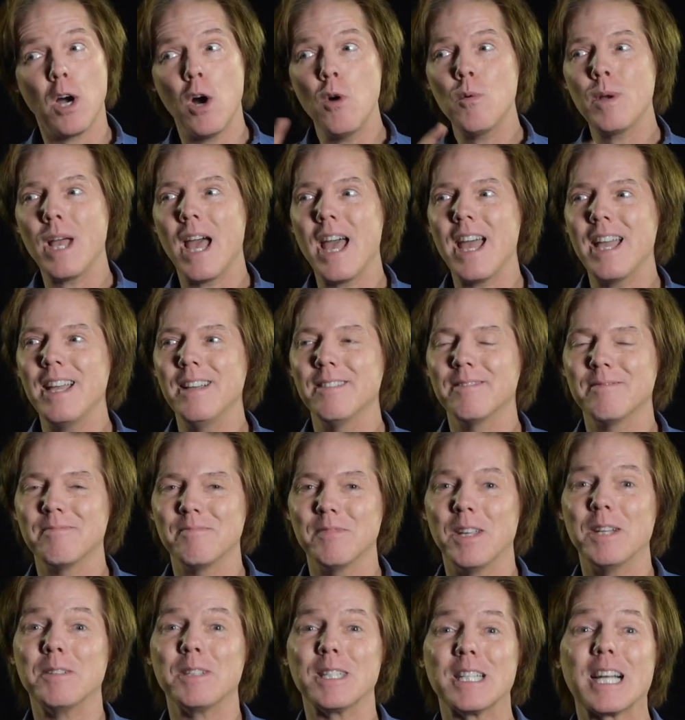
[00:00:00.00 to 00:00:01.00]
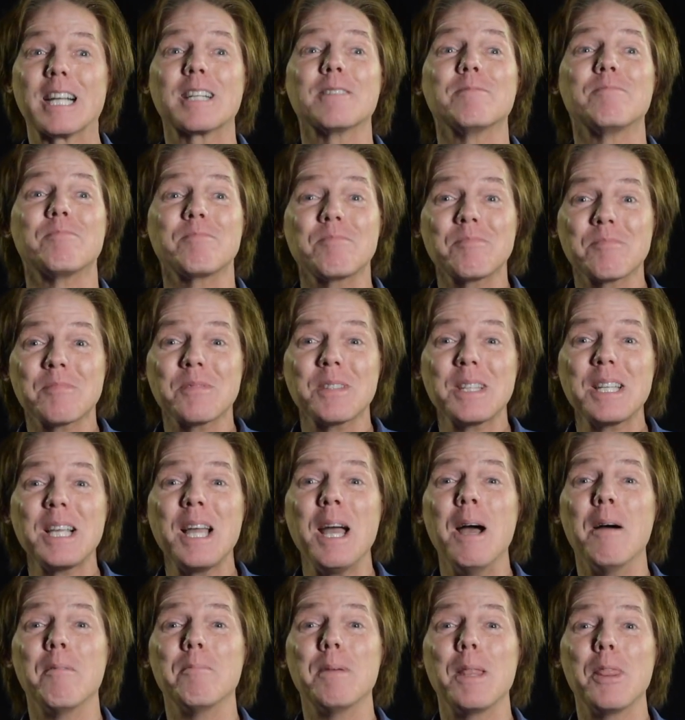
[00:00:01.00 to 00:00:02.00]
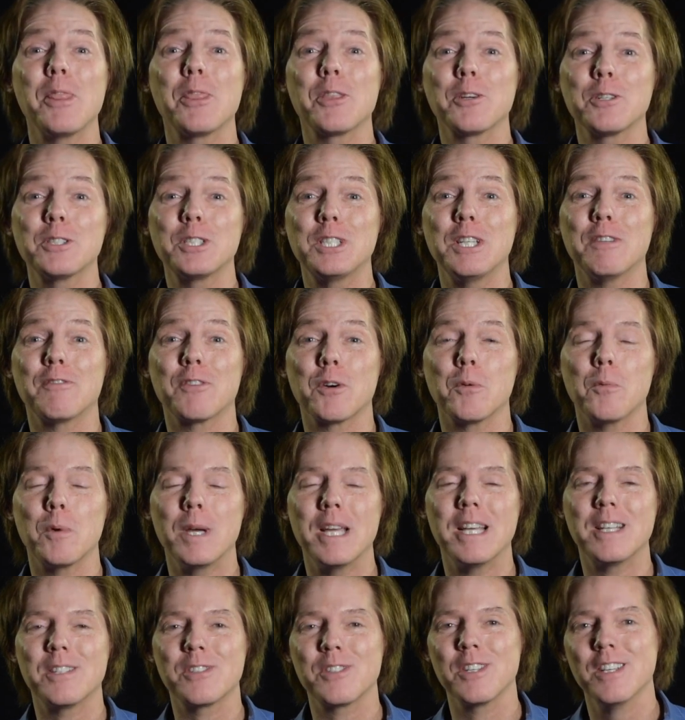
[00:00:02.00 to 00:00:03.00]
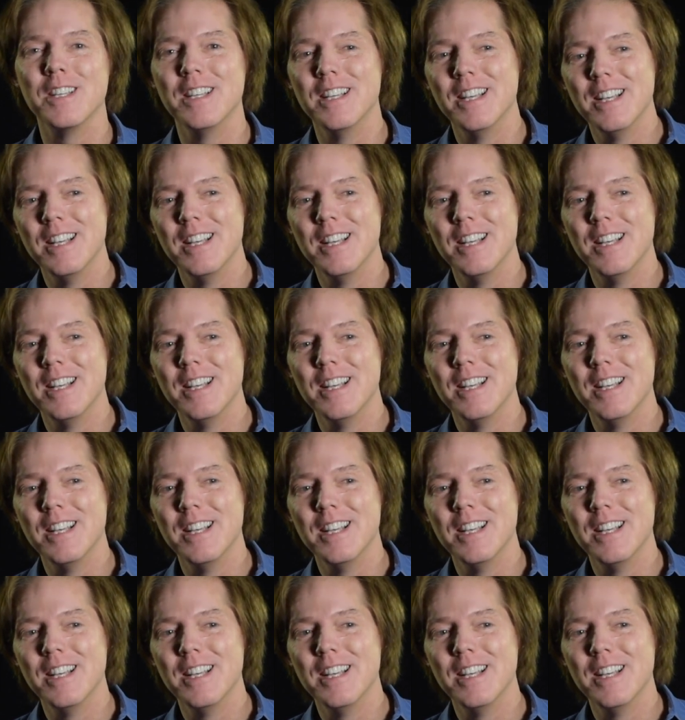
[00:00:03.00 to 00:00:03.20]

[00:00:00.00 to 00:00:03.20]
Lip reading: okay. I've been thirsty for weeks.